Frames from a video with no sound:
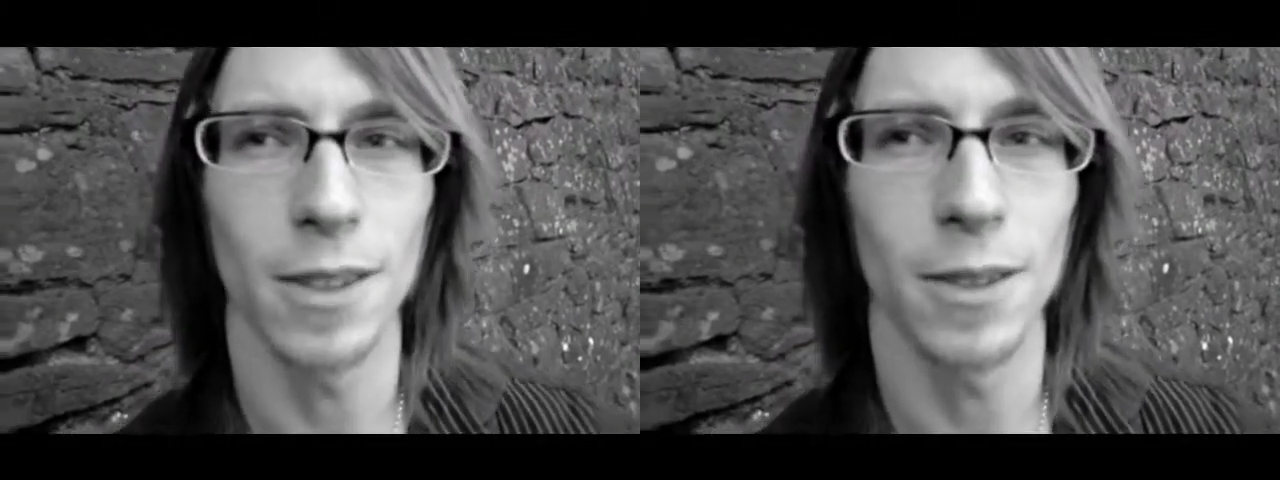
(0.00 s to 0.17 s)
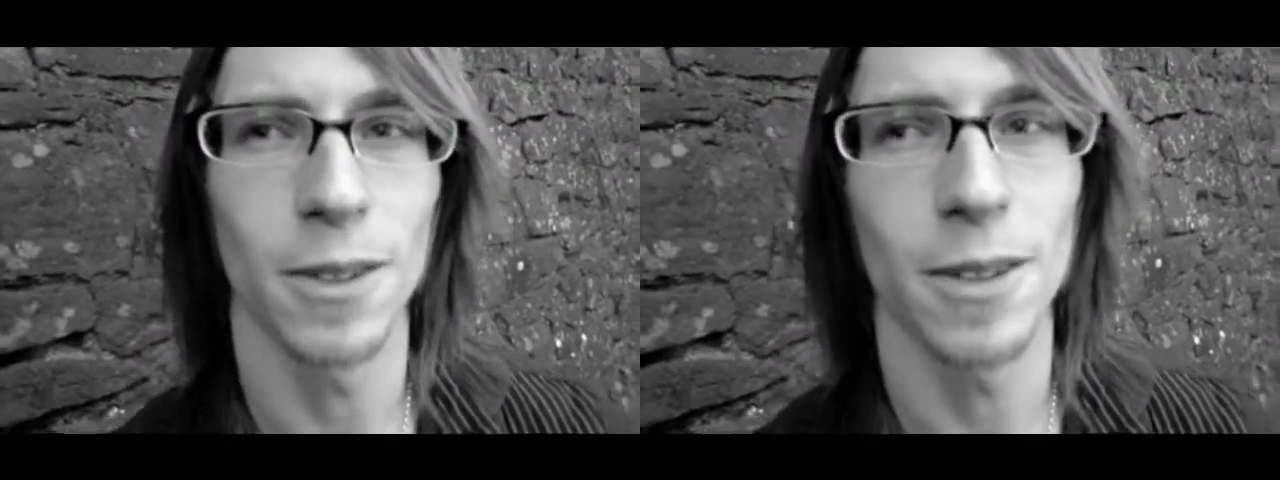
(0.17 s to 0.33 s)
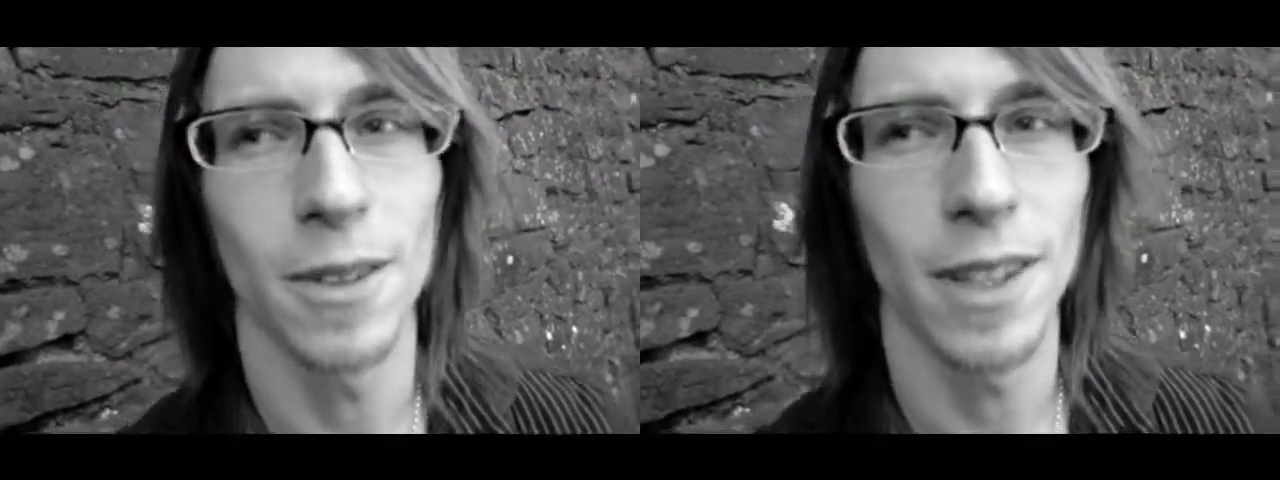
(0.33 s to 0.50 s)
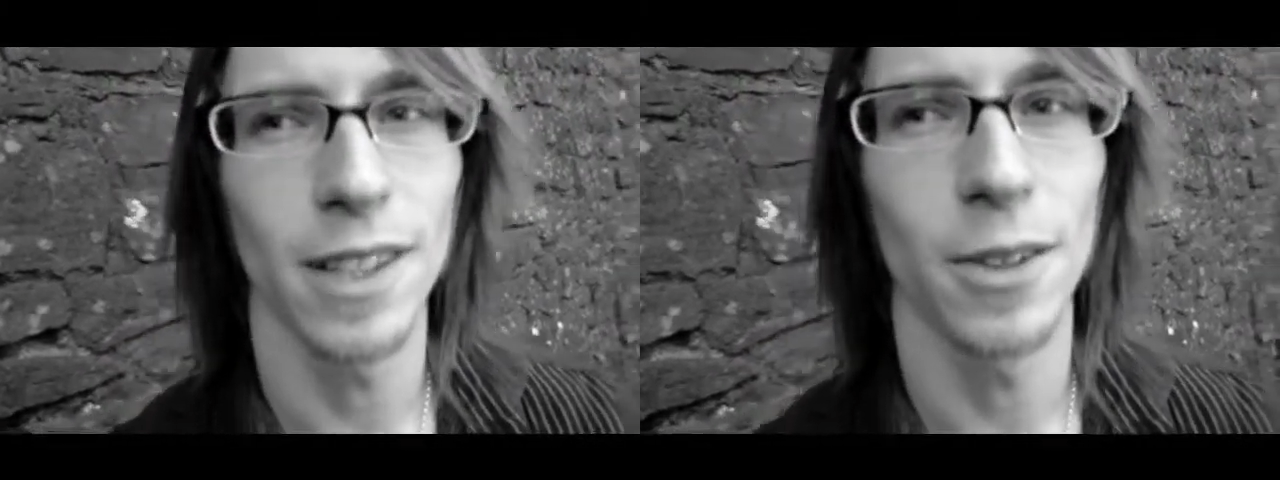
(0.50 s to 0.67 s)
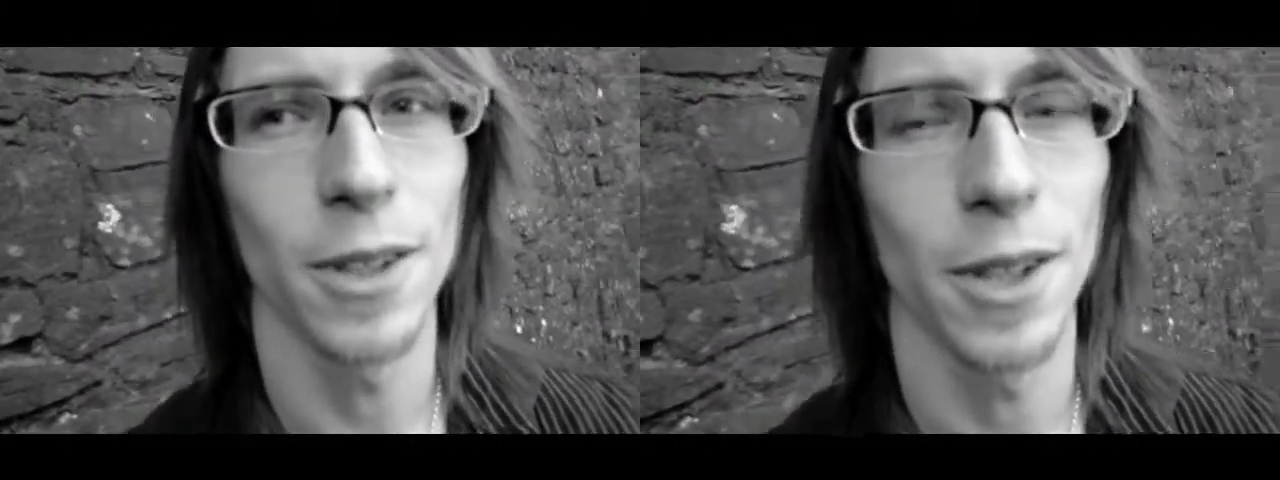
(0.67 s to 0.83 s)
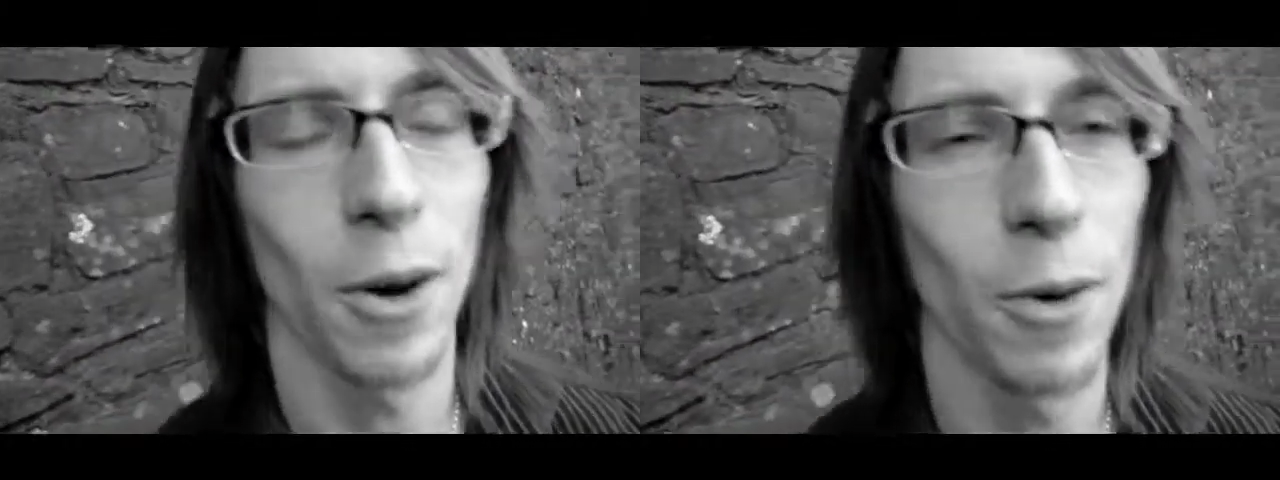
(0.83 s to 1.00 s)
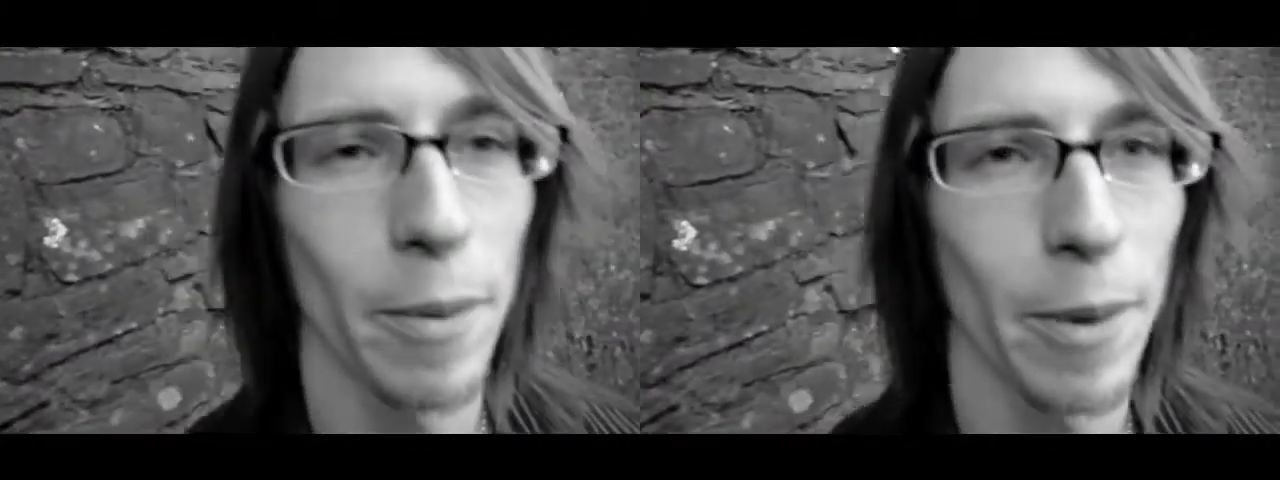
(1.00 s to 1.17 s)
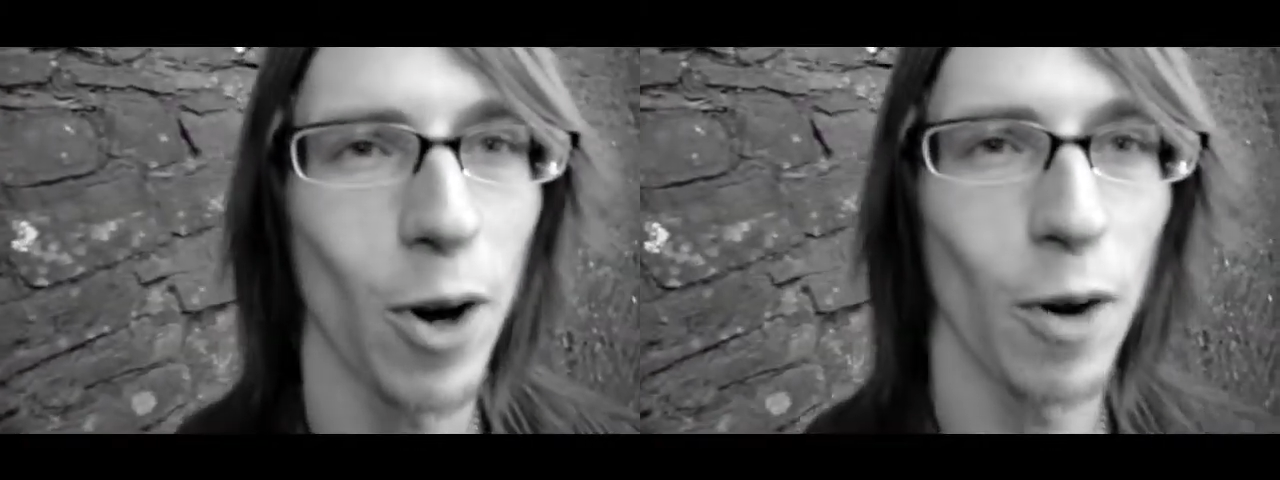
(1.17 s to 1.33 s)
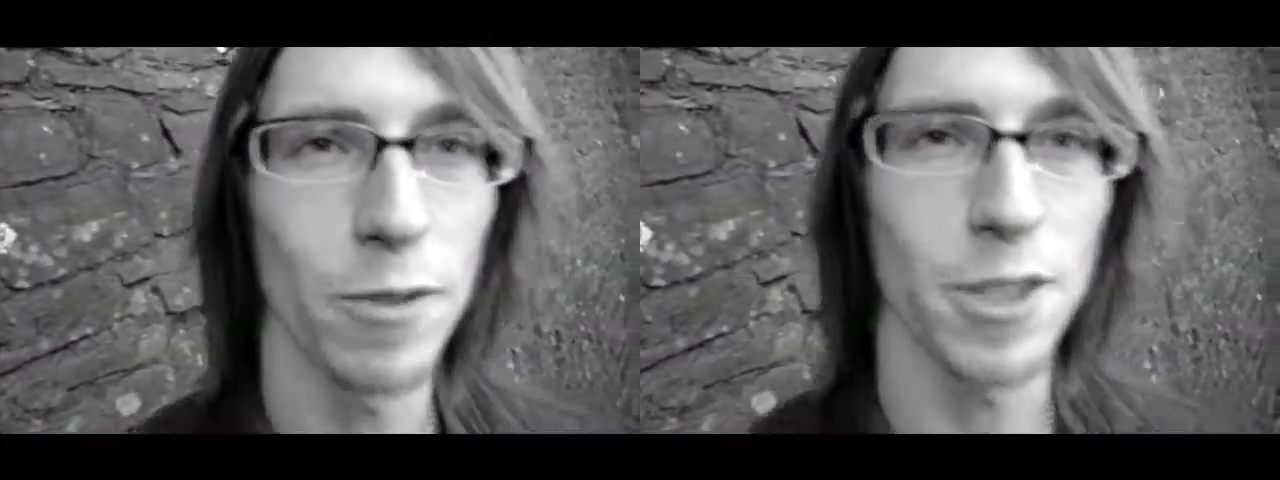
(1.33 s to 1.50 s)
or could hold up
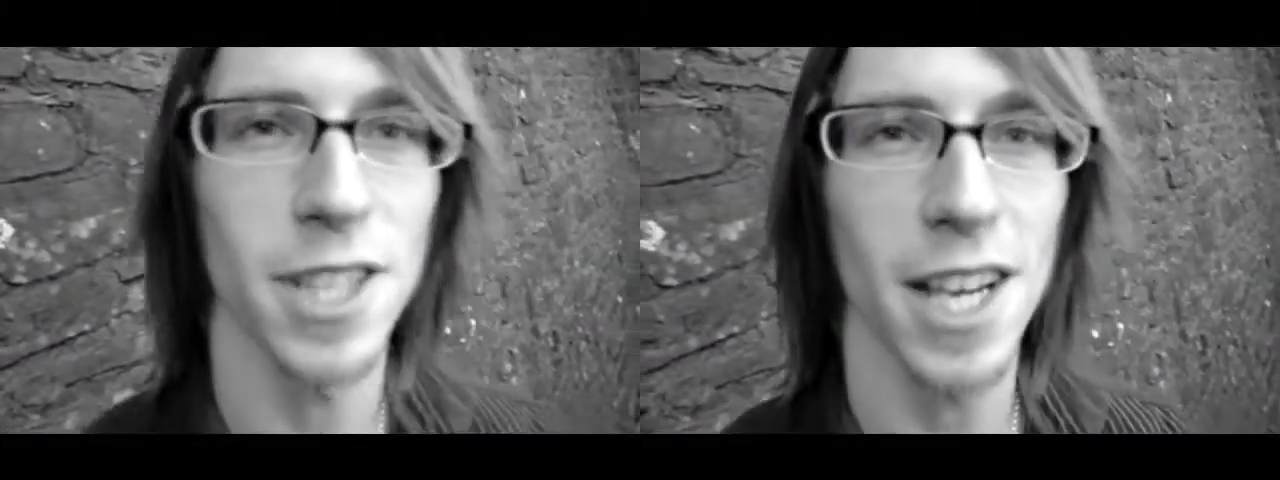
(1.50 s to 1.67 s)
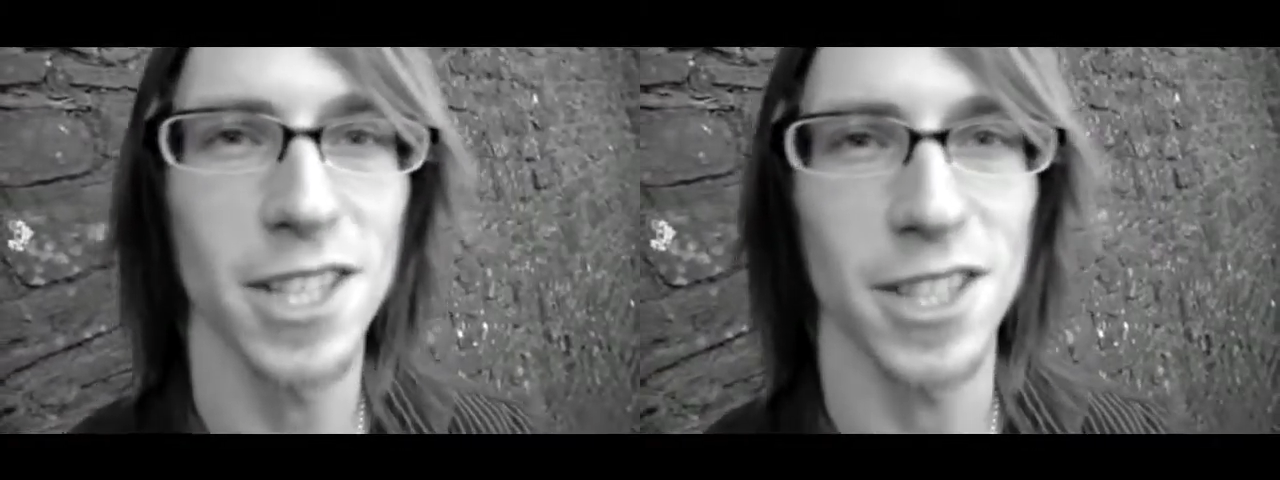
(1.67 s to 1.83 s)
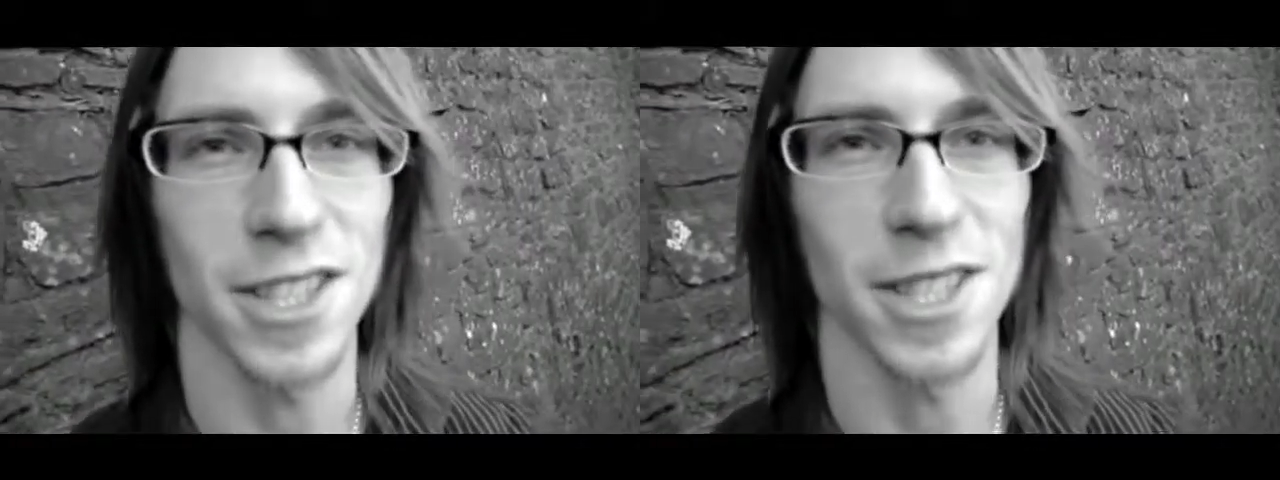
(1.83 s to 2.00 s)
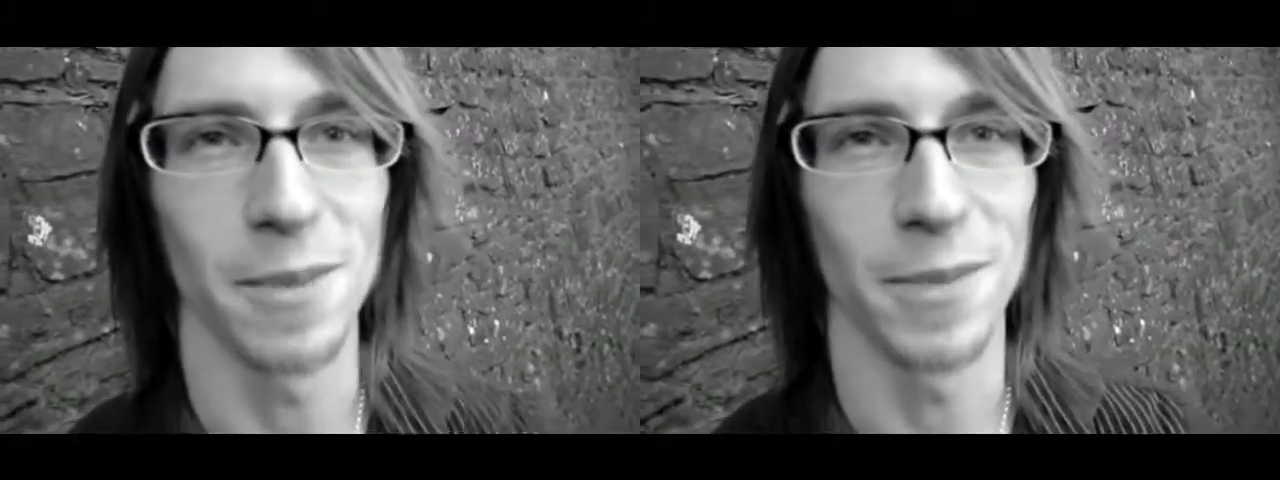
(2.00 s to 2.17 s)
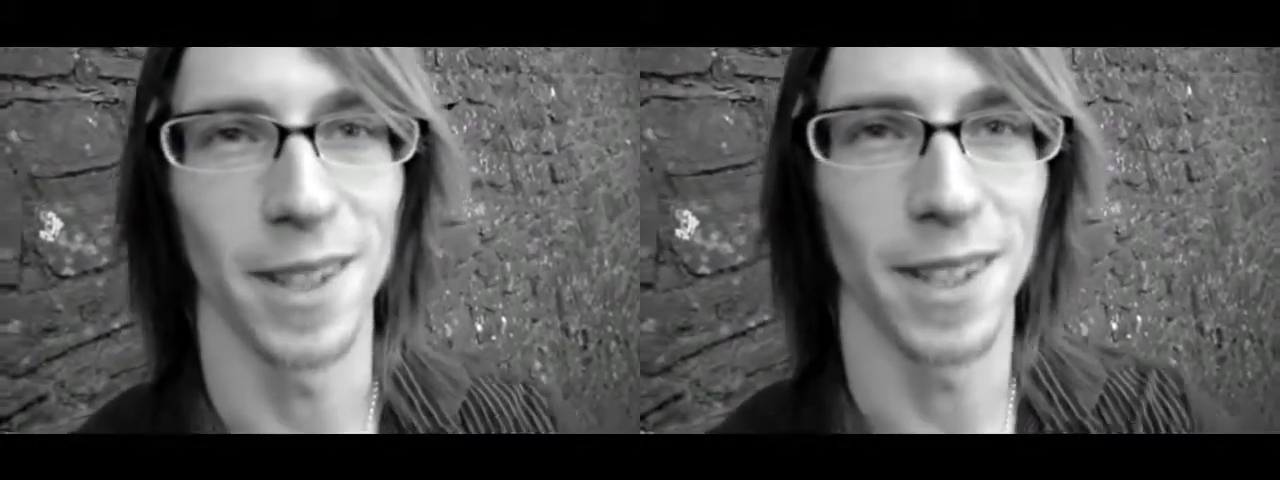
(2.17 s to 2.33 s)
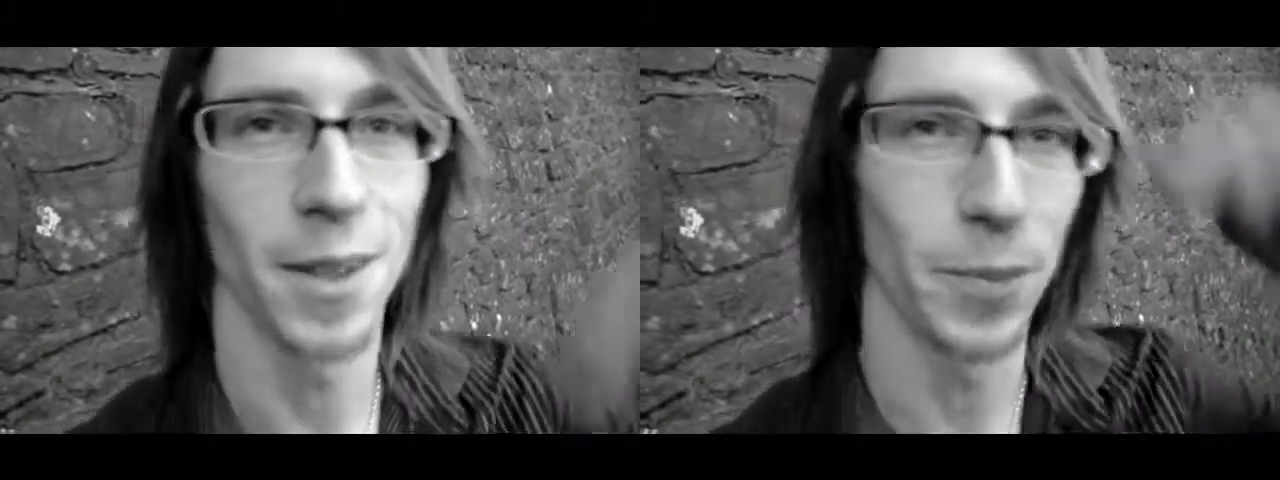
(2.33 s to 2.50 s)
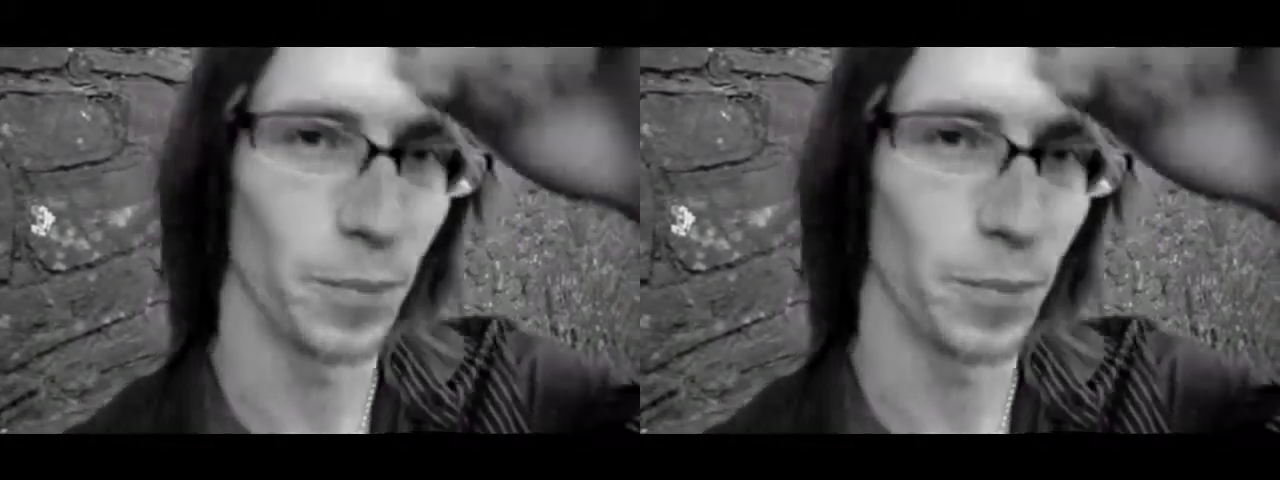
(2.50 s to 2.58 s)
a conversation or something.